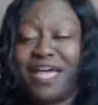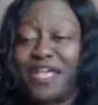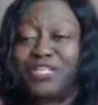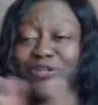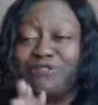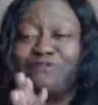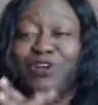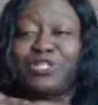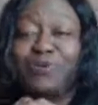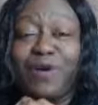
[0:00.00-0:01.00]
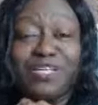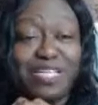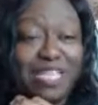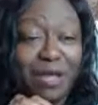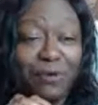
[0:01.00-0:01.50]
So, the first question
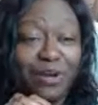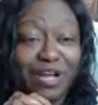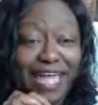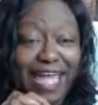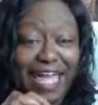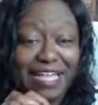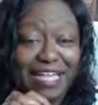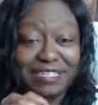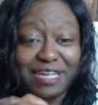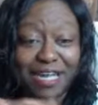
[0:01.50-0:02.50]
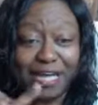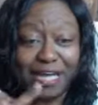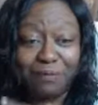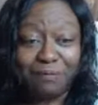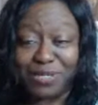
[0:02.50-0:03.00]
that we're going to ask
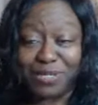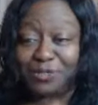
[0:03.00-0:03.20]
Mr.